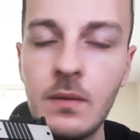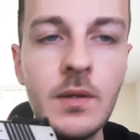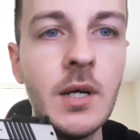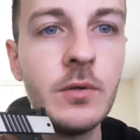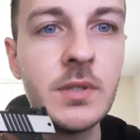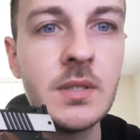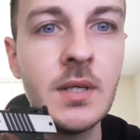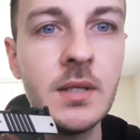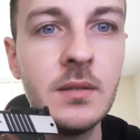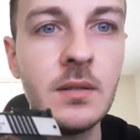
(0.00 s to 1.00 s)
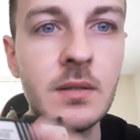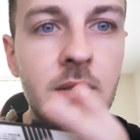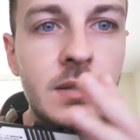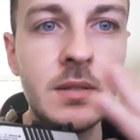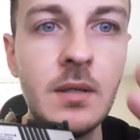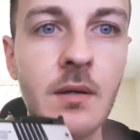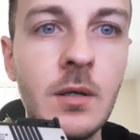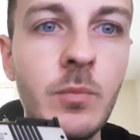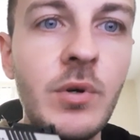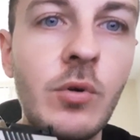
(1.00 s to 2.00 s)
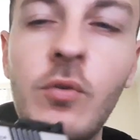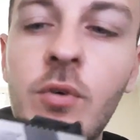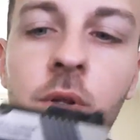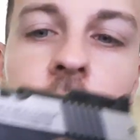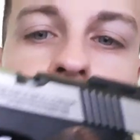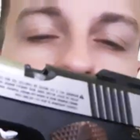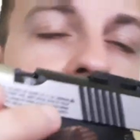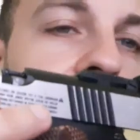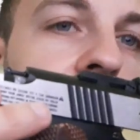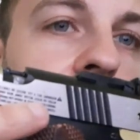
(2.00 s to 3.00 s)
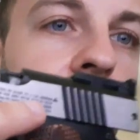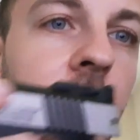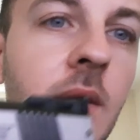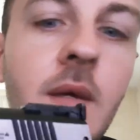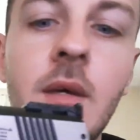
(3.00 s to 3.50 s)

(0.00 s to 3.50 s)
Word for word: downside that it's a bit overly complicated.